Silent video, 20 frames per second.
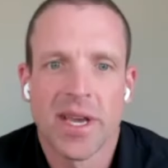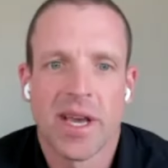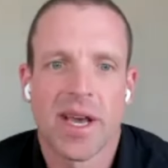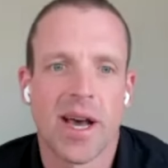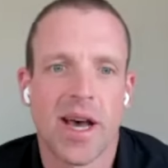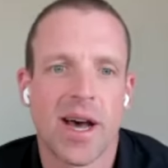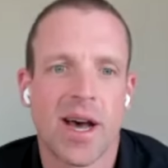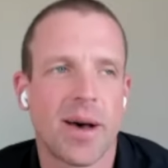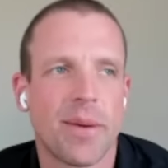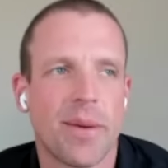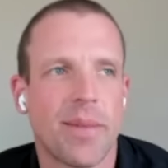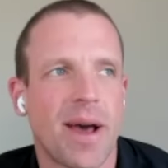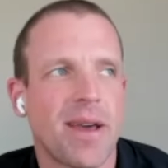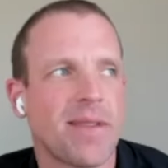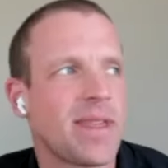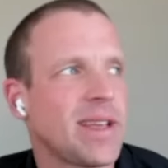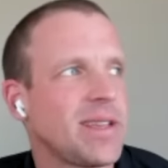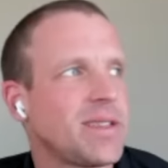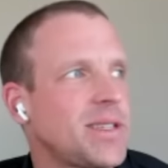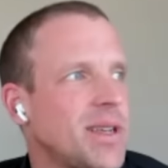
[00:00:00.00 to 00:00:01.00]
I
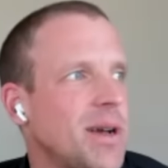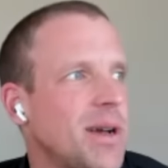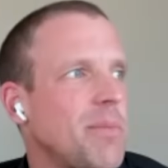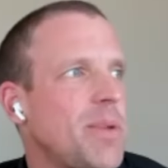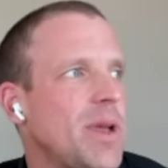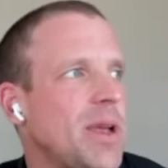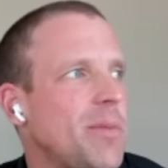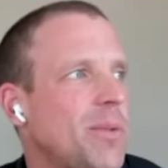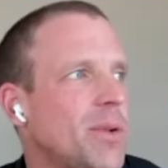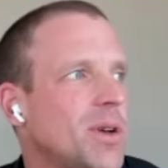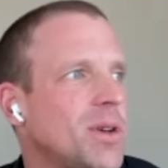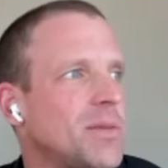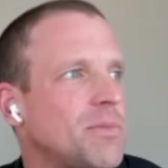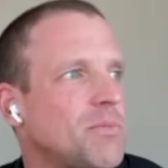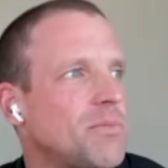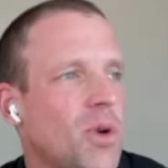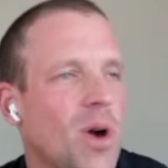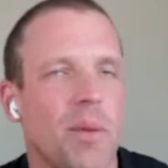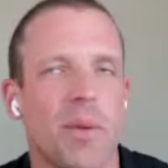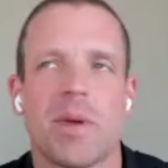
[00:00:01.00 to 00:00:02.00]
think some people,
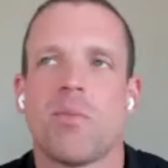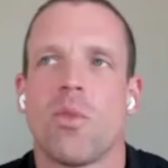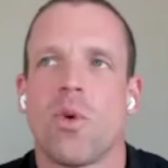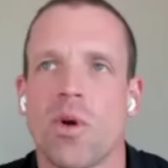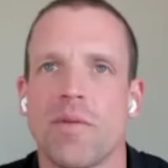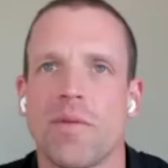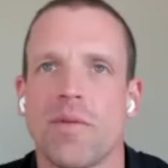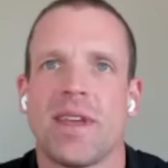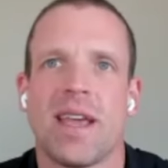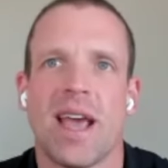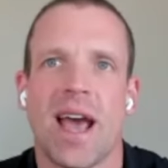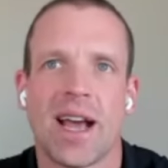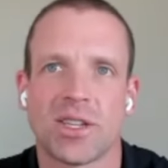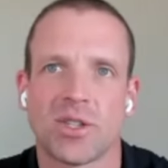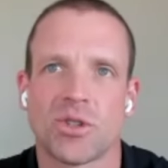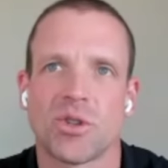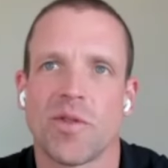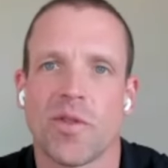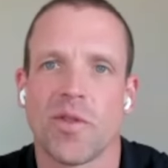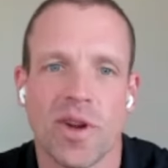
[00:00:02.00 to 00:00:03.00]
probably more of the
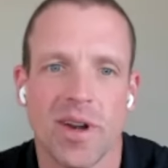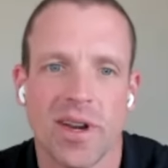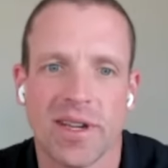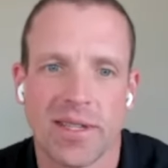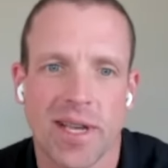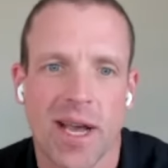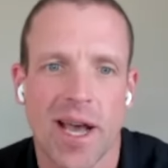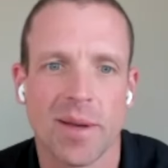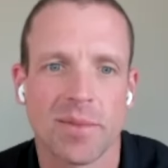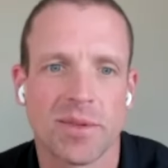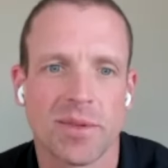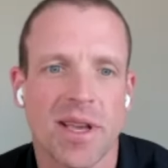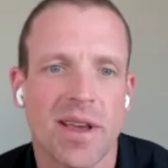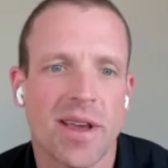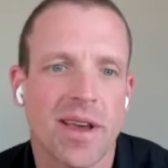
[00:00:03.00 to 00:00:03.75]
extroverted types,